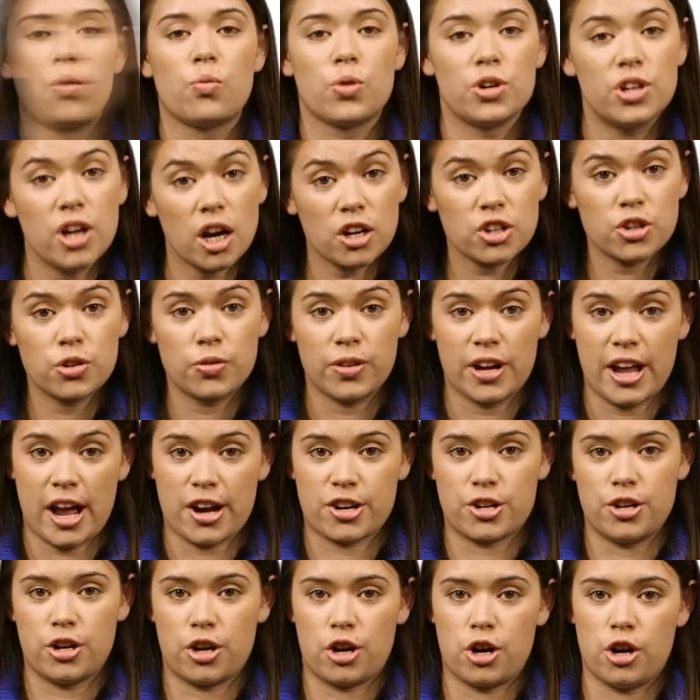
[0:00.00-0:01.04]
A reduction
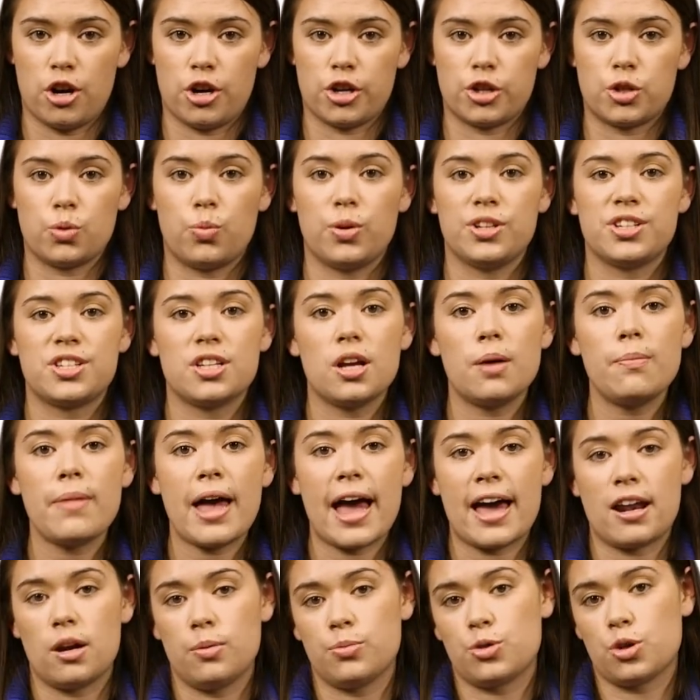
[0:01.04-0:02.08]
reaction occurs when some
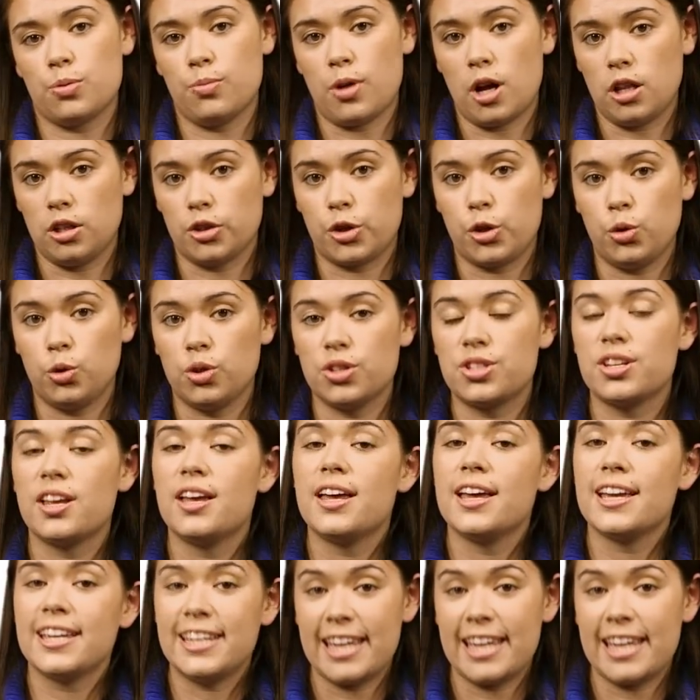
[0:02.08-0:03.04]
atoms or molecules